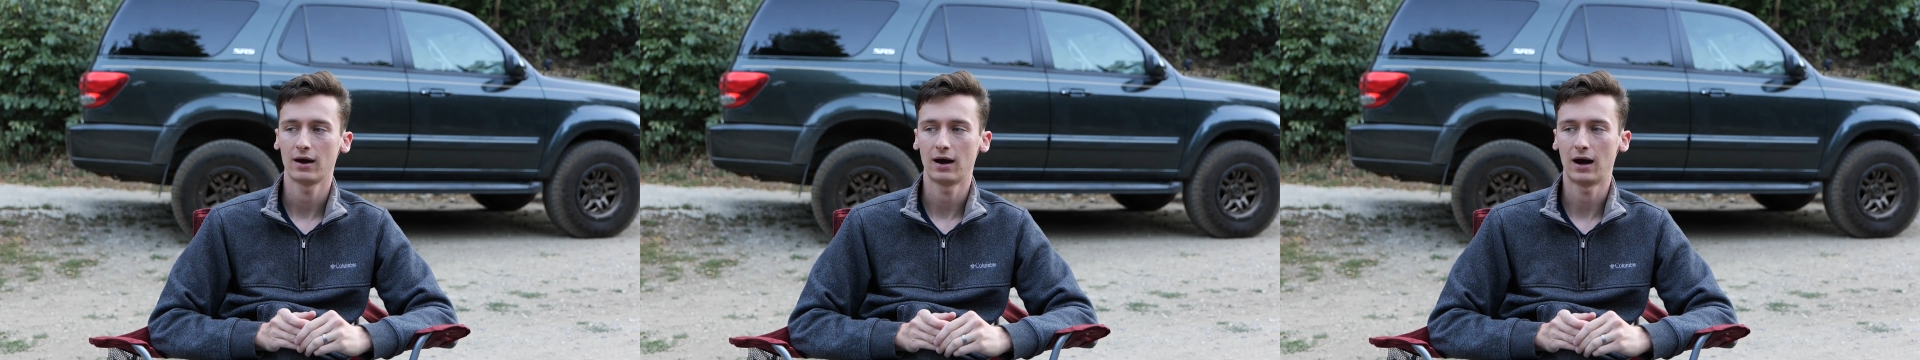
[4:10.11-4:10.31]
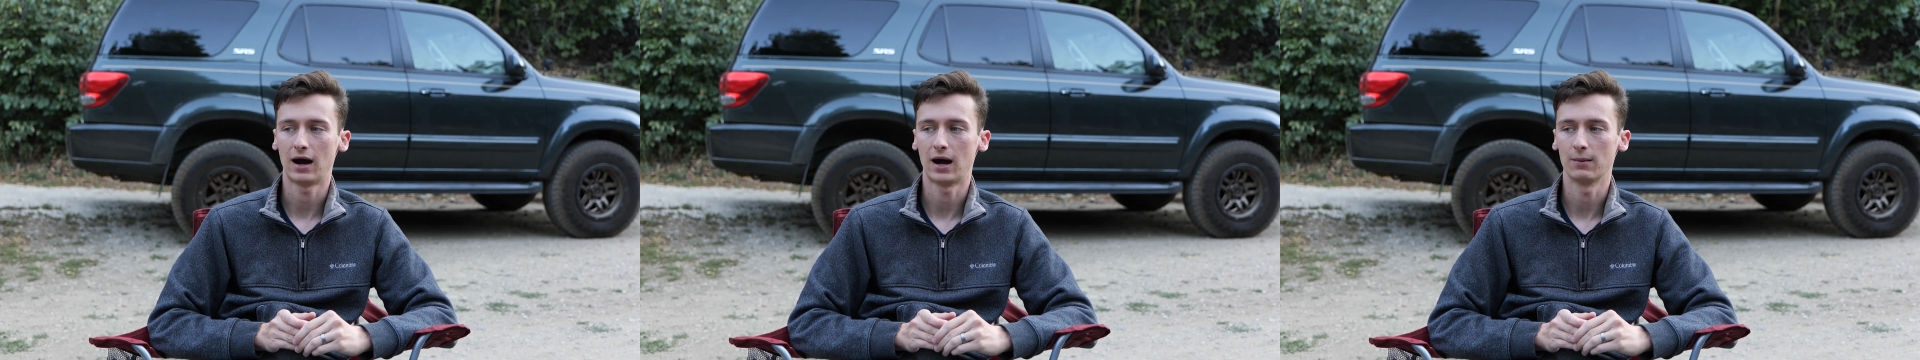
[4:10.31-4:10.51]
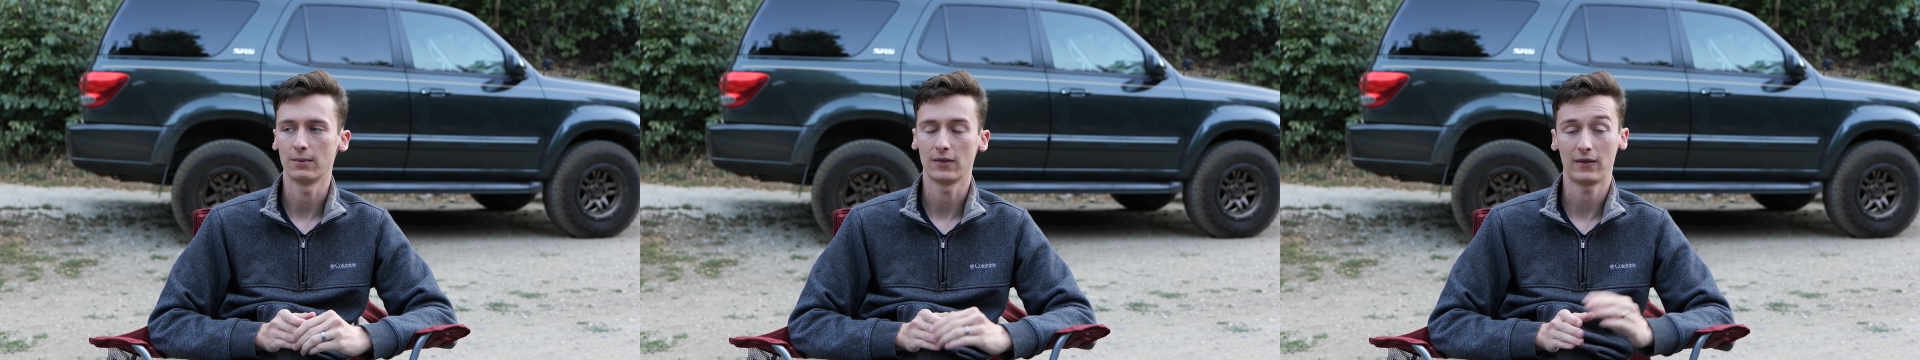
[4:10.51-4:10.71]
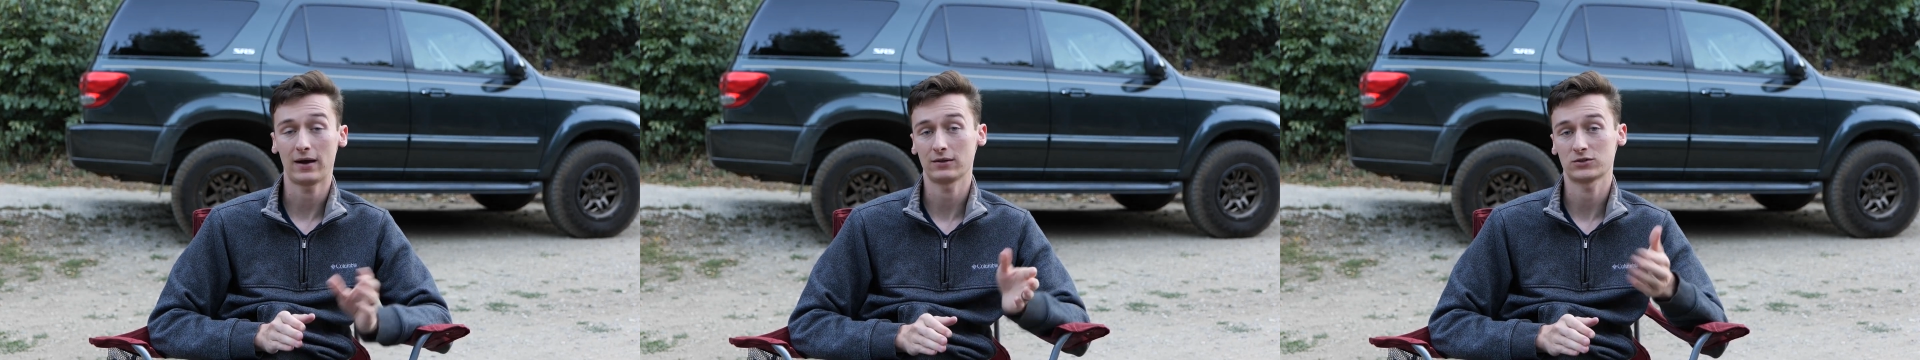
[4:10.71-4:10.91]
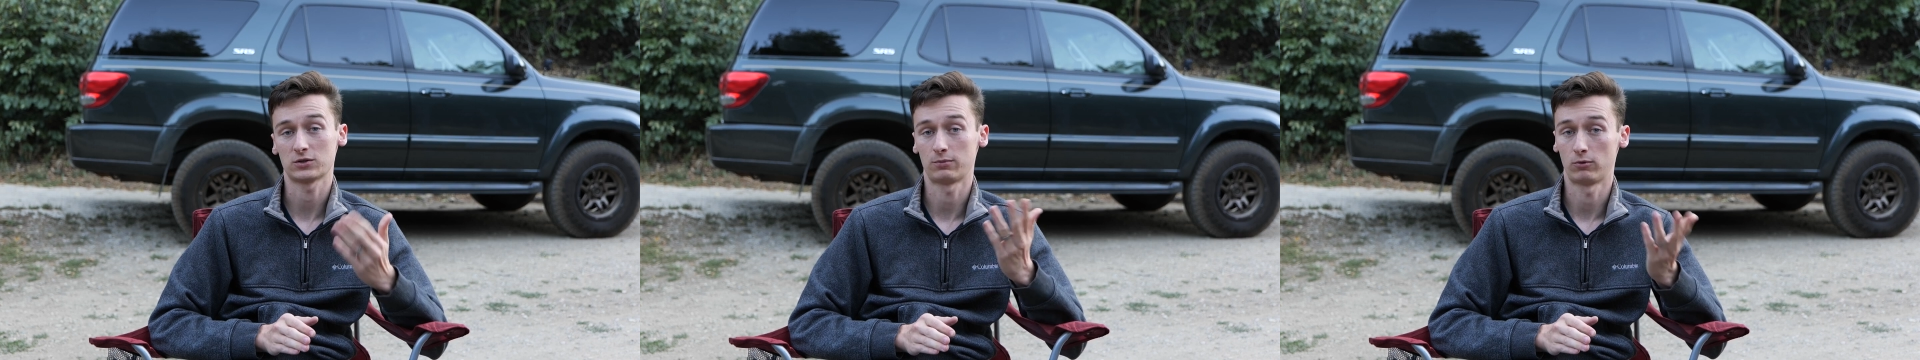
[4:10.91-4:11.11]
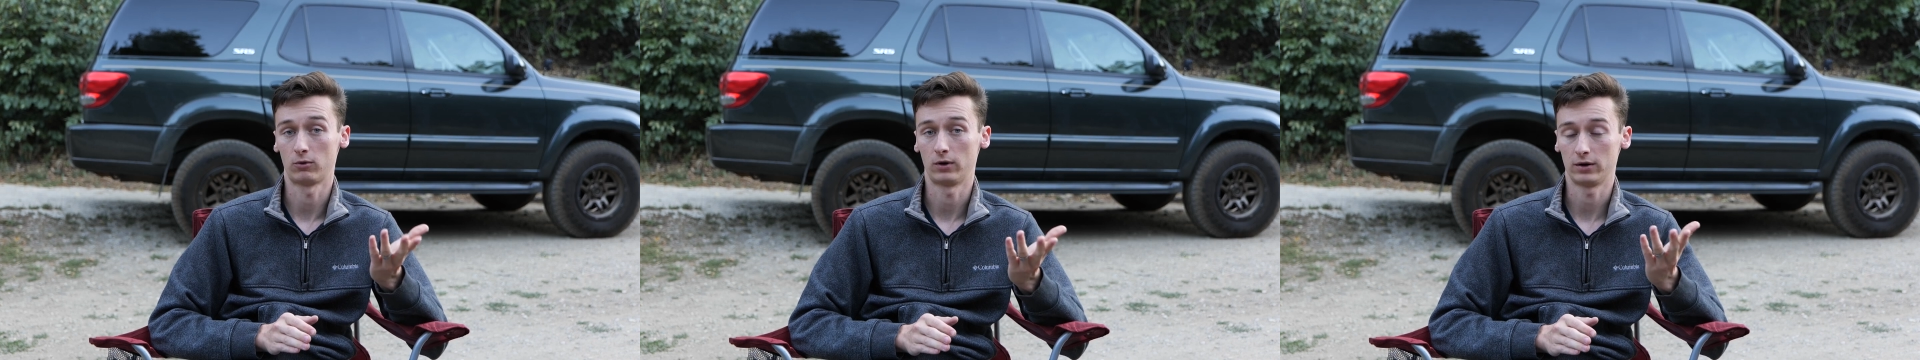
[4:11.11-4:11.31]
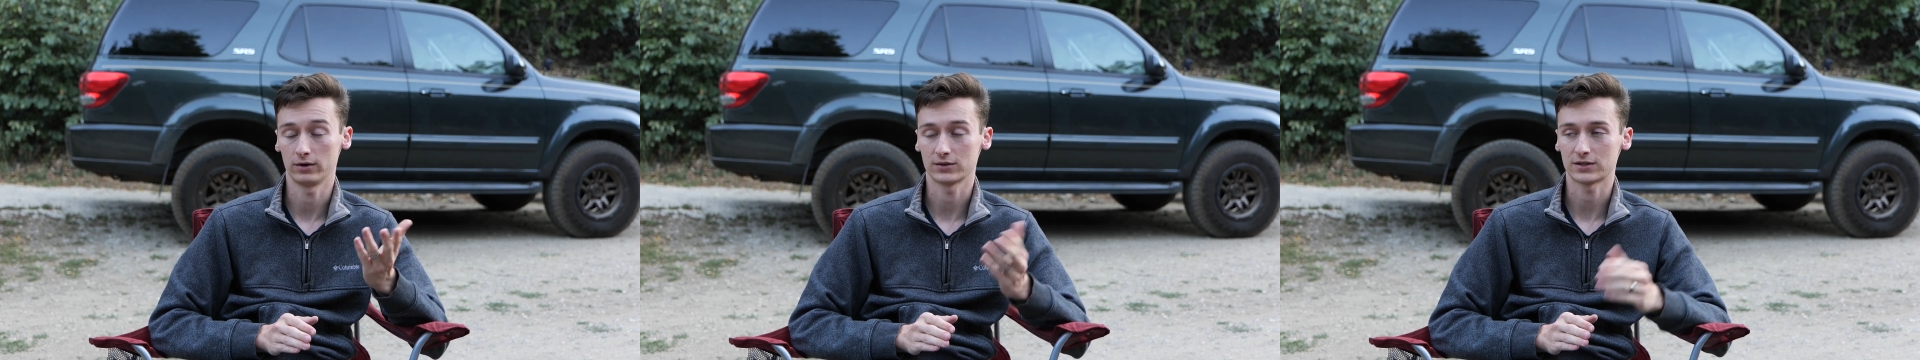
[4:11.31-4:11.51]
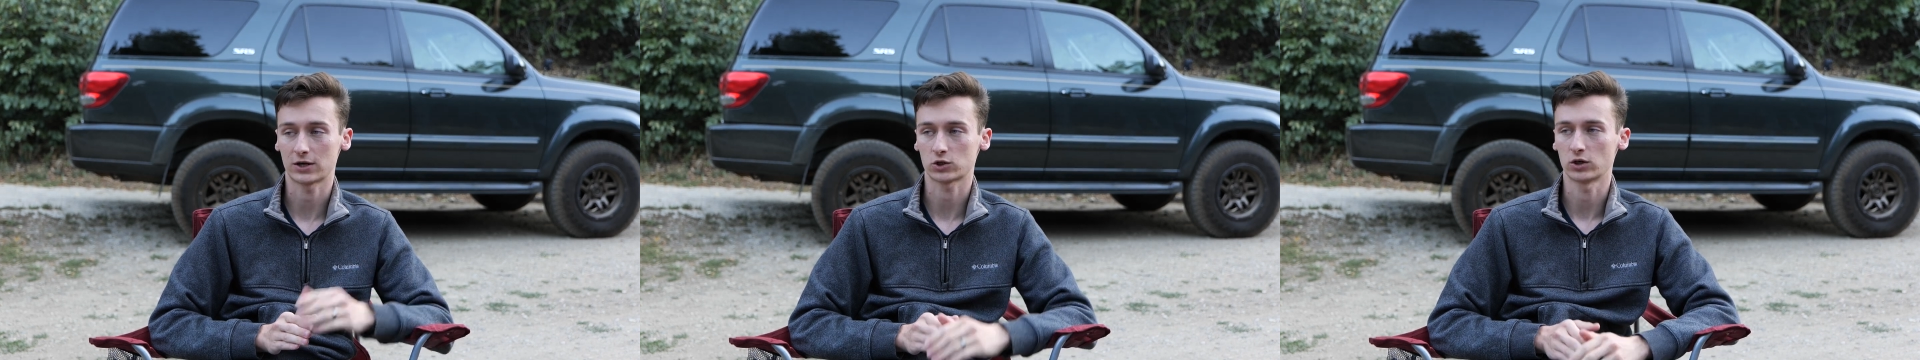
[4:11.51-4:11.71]
Um, and that support
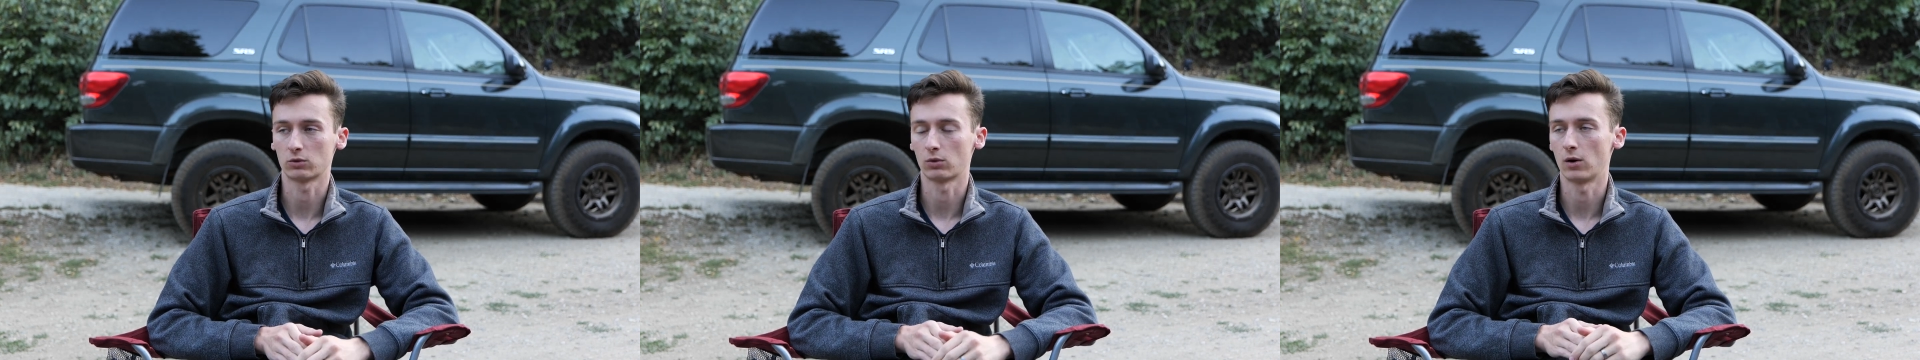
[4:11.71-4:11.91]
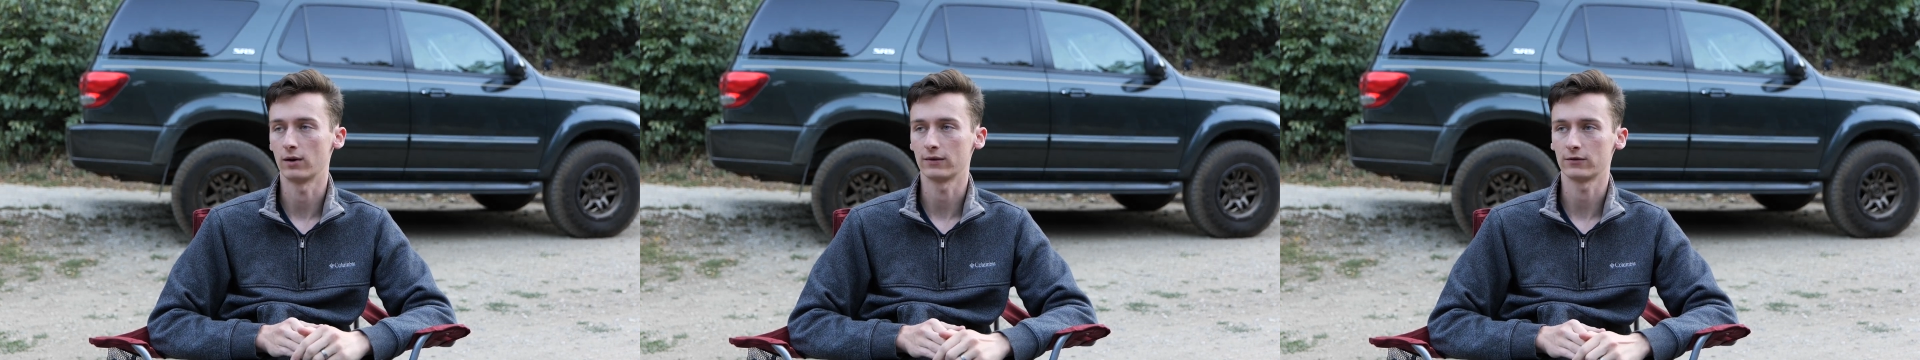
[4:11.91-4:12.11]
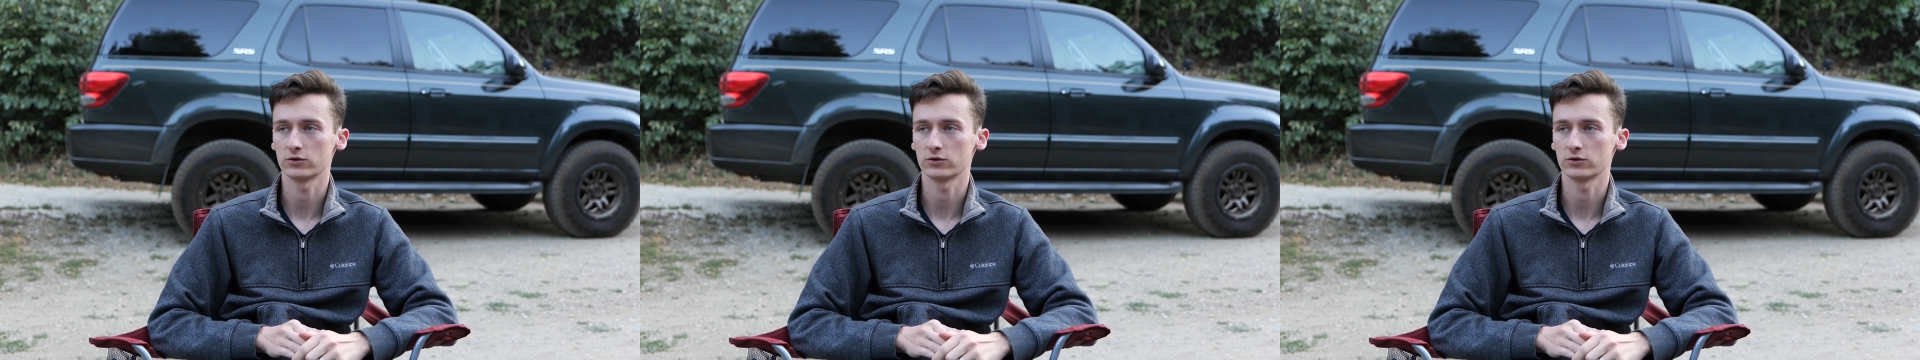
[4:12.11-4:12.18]
is actually growing.